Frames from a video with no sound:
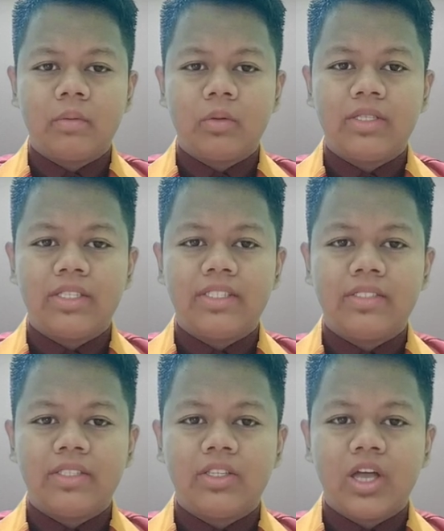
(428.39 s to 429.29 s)

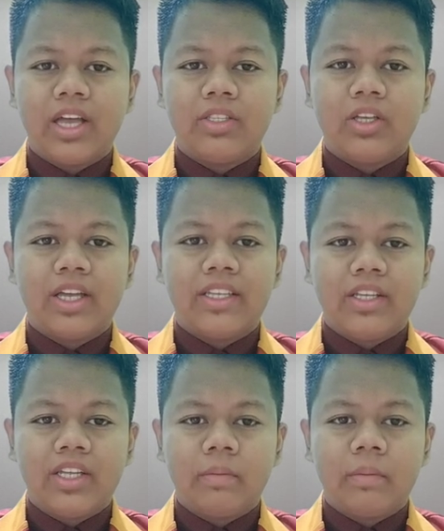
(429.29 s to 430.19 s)
Resistance to change can
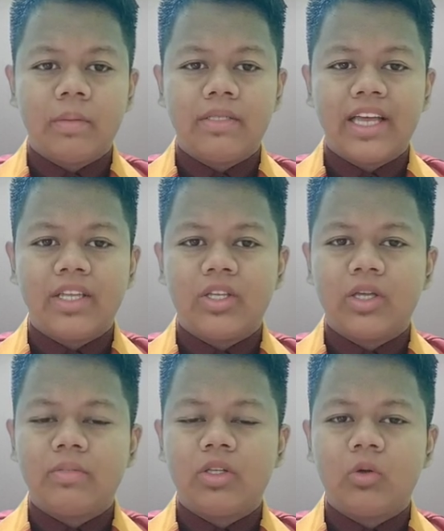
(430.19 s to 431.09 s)
hinder the
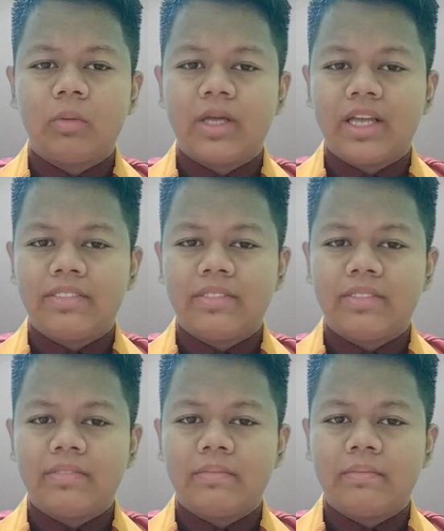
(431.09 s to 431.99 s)
implementation of new plans.